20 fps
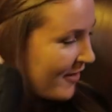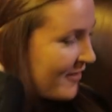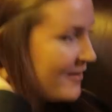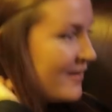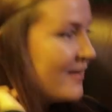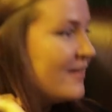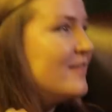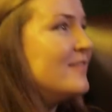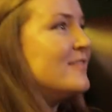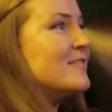
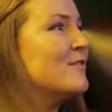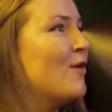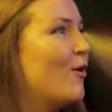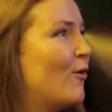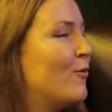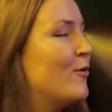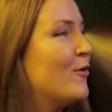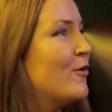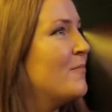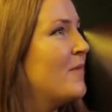idea is,
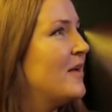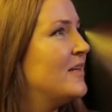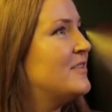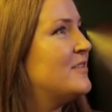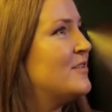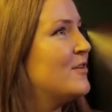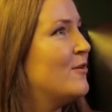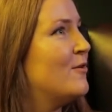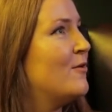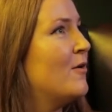no, you're meant
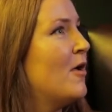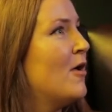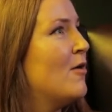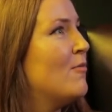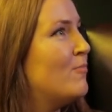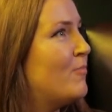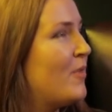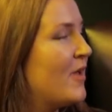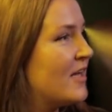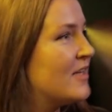to
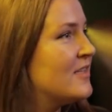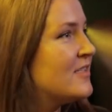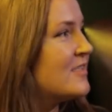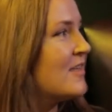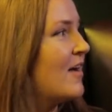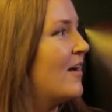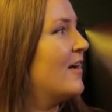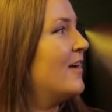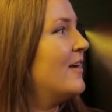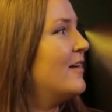pick a
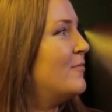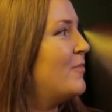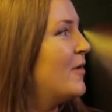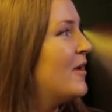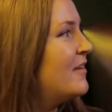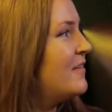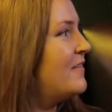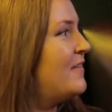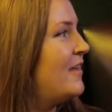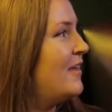side,
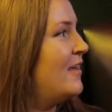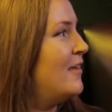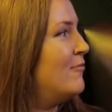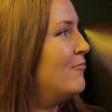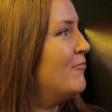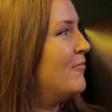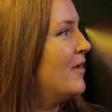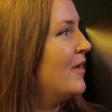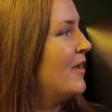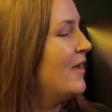pick a
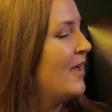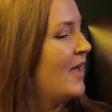team,